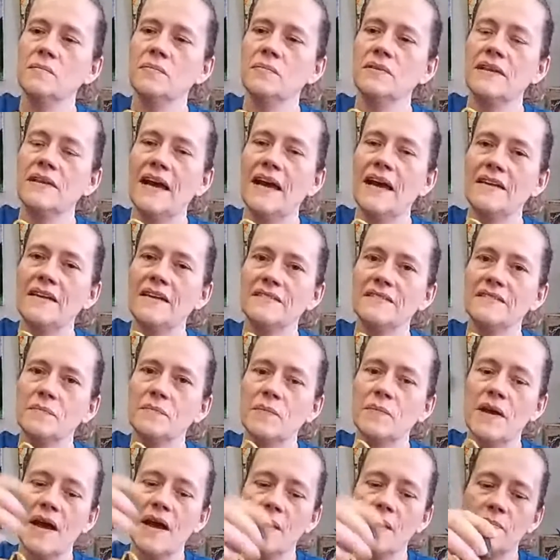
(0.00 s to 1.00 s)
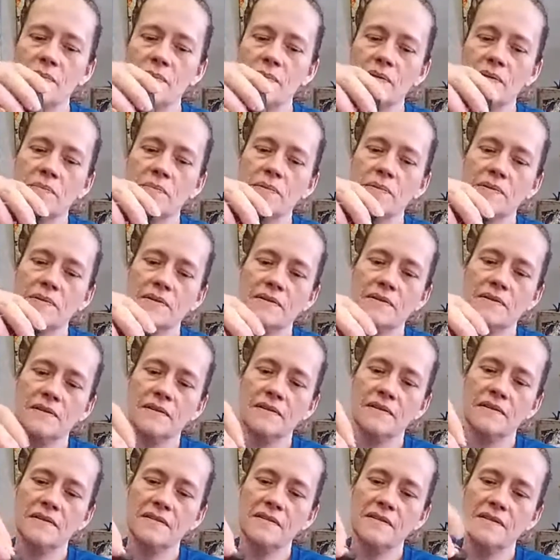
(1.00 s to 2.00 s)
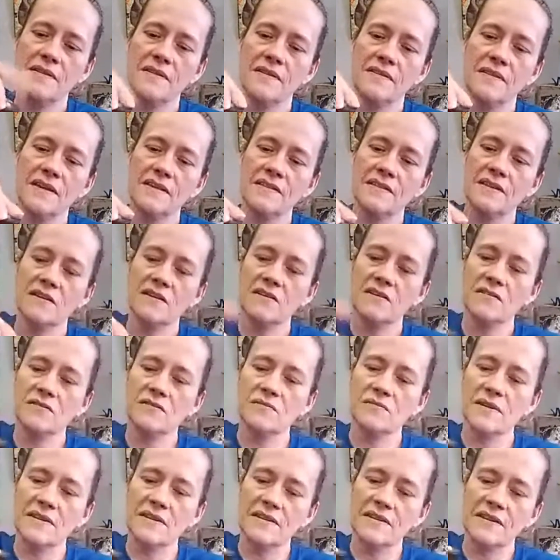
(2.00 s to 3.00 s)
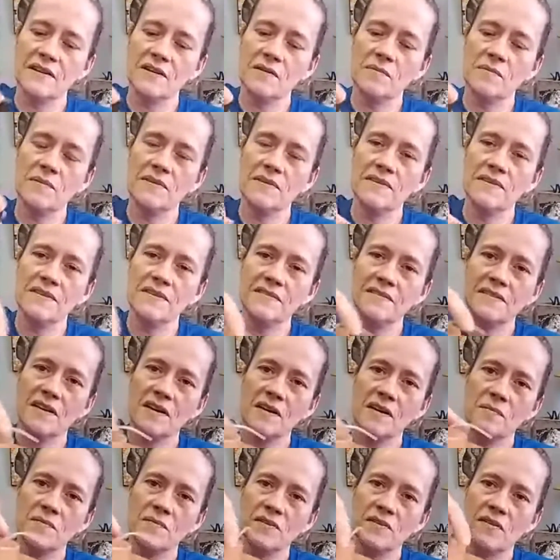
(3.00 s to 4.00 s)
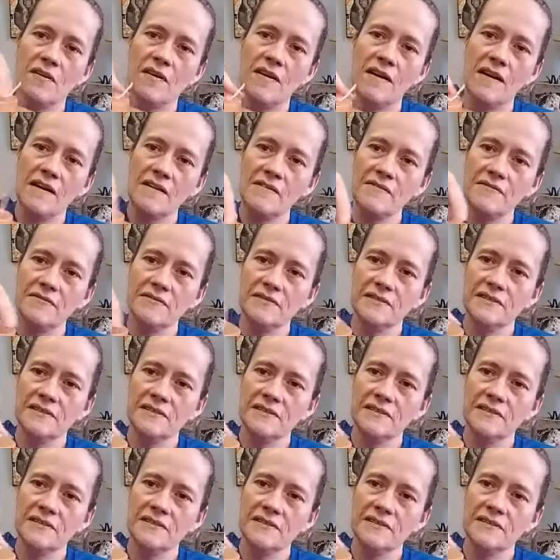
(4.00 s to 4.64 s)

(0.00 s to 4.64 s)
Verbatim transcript: plastic pop-up thing that goes right there, but this comes off.